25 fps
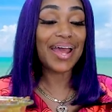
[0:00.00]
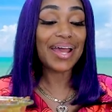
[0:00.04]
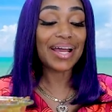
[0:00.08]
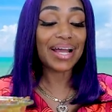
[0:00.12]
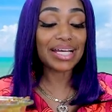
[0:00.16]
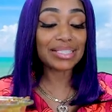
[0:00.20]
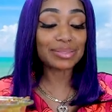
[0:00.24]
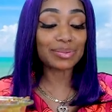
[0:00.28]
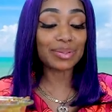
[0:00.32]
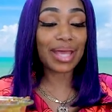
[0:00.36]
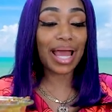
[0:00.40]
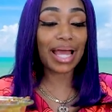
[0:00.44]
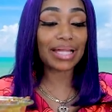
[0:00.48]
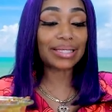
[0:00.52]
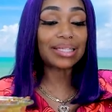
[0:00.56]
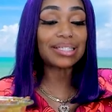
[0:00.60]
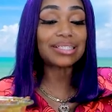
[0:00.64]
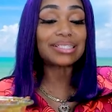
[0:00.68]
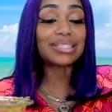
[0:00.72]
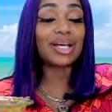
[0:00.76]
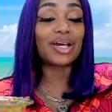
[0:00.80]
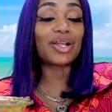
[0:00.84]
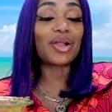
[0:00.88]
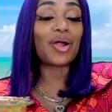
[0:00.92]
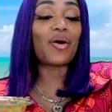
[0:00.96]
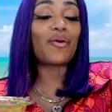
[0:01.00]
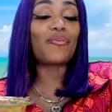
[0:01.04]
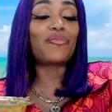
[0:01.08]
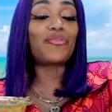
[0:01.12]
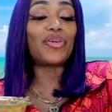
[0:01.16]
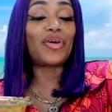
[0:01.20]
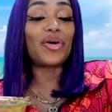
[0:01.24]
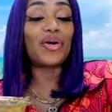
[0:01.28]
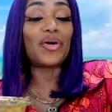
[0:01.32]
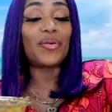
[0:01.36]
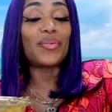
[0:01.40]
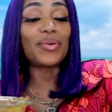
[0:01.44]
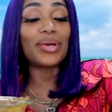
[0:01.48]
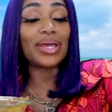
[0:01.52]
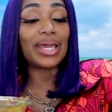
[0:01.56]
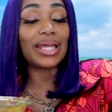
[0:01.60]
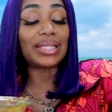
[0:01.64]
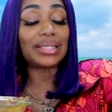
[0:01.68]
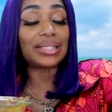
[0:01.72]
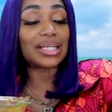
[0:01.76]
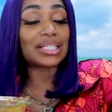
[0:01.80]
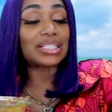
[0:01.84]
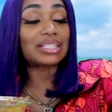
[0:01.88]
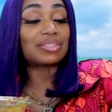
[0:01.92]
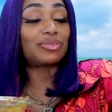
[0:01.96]
because we got this good old food. We
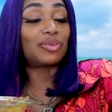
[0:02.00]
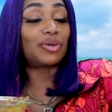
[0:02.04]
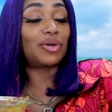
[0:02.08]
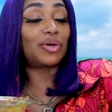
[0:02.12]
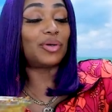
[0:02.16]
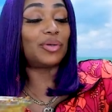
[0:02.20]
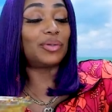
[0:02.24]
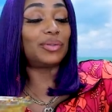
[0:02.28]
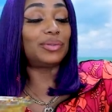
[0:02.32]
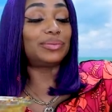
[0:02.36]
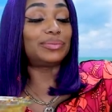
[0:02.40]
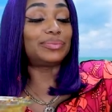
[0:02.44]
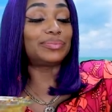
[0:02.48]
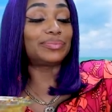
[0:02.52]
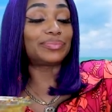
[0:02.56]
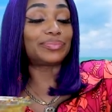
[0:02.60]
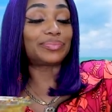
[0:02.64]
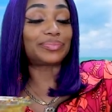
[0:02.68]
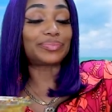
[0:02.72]
eat this food.